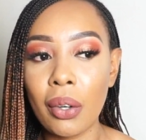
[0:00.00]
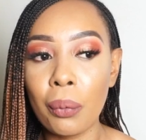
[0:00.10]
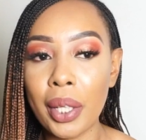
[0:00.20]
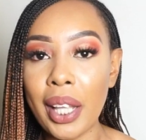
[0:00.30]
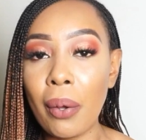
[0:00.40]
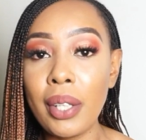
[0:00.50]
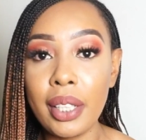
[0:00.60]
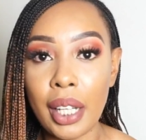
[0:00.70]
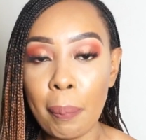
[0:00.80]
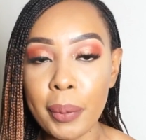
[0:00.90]

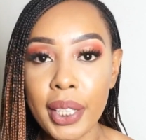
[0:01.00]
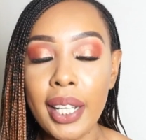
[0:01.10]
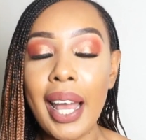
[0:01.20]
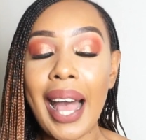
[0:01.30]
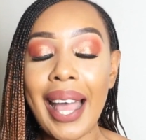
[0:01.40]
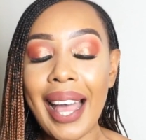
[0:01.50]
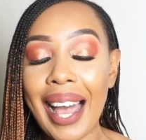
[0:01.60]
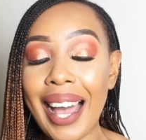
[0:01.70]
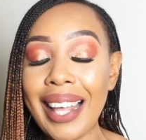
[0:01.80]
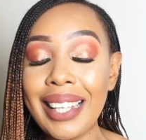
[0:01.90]
glutathione tips. I
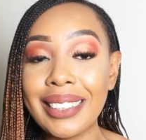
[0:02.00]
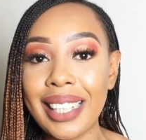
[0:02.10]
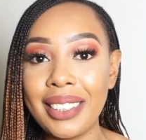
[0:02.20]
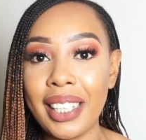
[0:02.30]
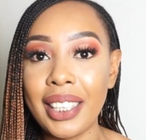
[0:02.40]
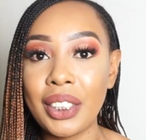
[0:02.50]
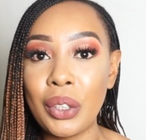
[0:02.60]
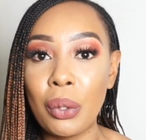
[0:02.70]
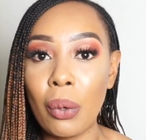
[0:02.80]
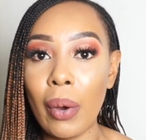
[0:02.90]
highly suggest
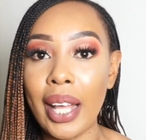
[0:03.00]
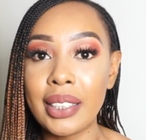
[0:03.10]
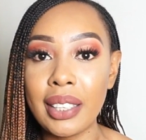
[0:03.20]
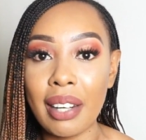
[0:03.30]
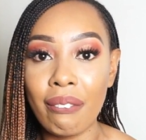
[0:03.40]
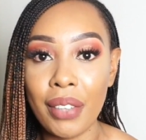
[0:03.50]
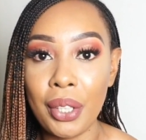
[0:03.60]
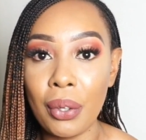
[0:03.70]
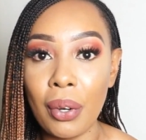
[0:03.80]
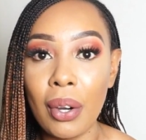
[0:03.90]
you go and see that
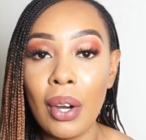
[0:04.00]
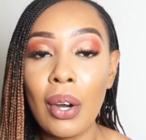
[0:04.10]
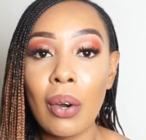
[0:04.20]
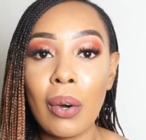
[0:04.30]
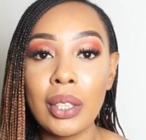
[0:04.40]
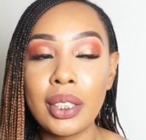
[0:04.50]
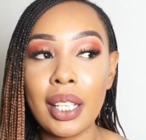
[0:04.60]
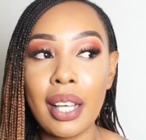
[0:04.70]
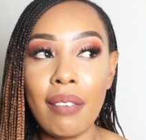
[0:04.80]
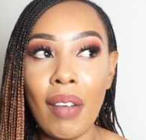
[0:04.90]
video, because
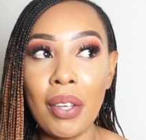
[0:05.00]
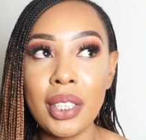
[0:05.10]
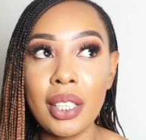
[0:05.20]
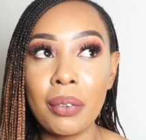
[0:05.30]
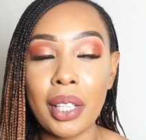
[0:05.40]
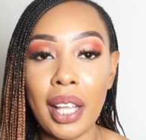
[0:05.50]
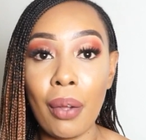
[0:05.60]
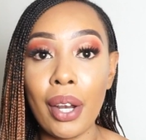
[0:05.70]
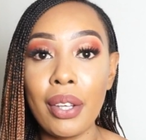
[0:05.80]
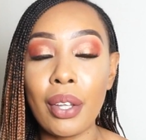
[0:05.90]
if you're using
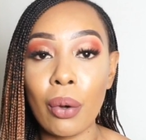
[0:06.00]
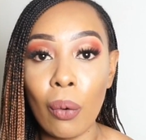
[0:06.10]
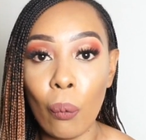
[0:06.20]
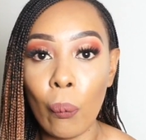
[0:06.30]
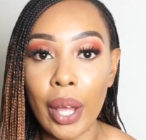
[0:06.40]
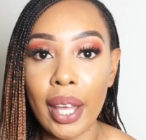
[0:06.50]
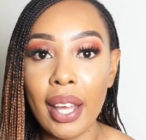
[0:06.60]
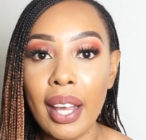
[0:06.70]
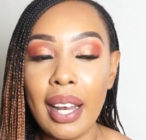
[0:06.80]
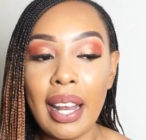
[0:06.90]
glutathione the wrong
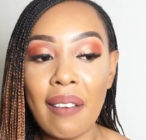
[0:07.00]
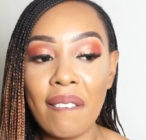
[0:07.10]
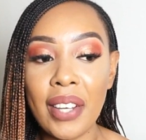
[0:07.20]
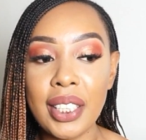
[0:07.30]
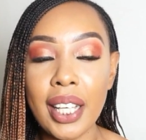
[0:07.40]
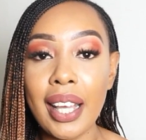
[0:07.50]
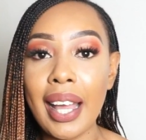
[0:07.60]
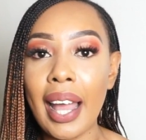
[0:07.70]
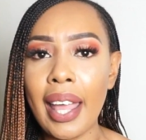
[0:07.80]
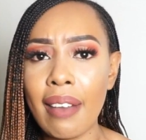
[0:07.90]
way, like if you're taking
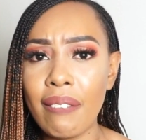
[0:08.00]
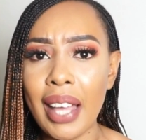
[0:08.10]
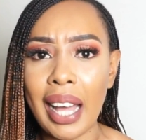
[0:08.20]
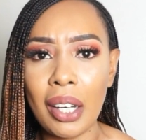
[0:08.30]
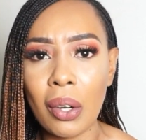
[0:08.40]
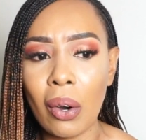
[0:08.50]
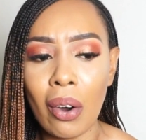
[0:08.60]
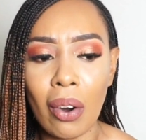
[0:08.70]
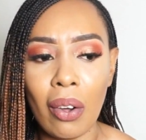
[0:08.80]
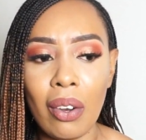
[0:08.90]
heavy
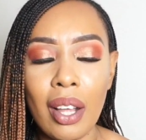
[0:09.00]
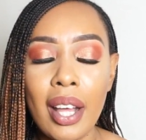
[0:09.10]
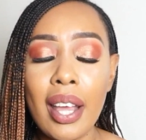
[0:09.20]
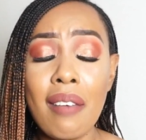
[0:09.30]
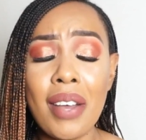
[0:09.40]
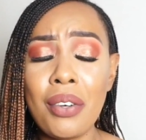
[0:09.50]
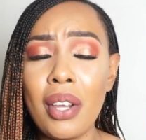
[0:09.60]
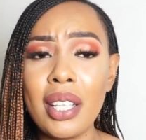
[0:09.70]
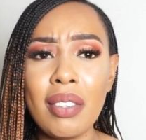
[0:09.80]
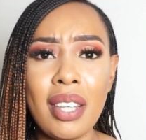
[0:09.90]
alcohol, if you're
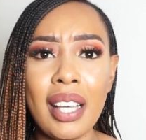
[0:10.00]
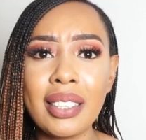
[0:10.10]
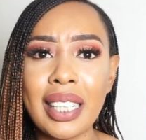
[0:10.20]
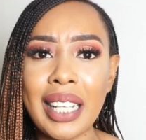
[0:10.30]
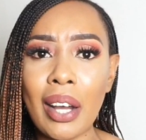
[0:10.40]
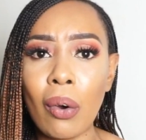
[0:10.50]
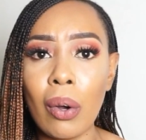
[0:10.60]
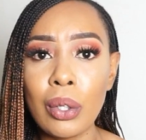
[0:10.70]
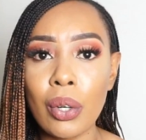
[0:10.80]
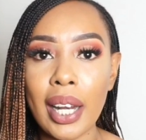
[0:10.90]
doing things that are
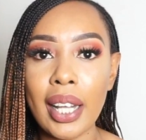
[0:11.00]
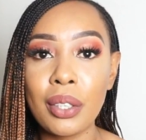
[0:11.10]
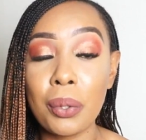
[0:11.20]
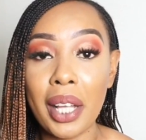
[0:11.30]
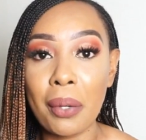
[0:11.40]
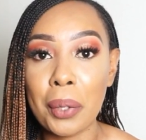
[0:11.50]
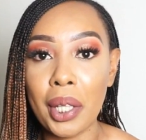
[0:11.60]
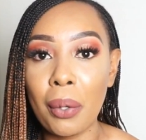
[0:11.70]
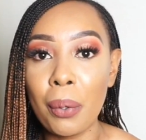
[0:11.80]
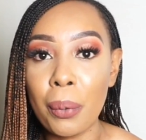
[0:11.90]
contrary to the
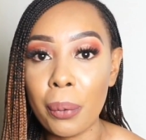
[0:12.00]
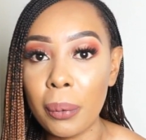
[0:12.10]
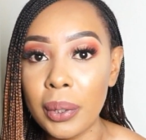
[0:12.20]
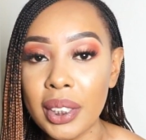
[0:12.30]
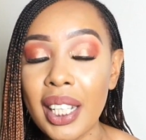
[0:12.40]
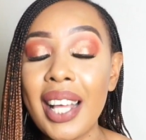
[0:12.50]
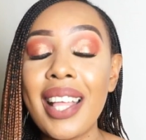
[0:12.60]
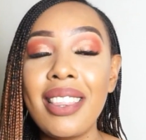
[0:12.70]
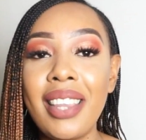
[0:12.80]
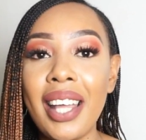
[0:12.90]
glutathione rules,
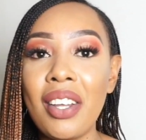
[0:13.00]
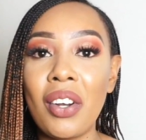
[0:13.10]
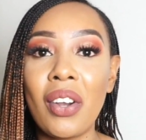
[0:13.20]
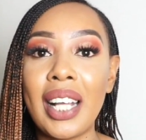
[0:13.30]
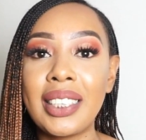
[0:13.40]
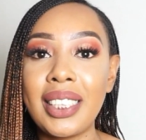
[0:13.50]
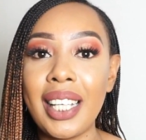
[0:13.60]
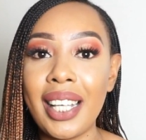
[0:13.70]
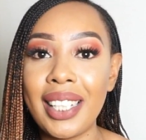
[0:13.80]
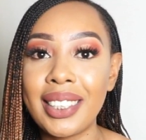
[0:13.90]
then you're not gonna
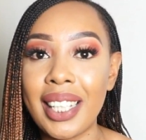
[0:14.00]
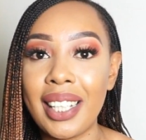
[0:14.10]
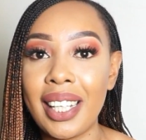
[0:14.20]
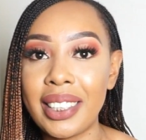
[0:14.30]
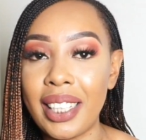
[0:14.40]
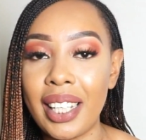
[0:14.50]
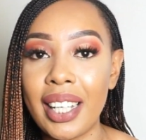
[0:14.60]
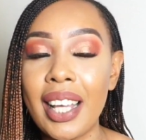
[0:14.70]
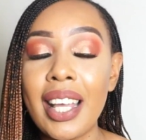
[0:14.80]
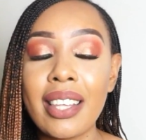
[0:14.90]
see any skin lightening.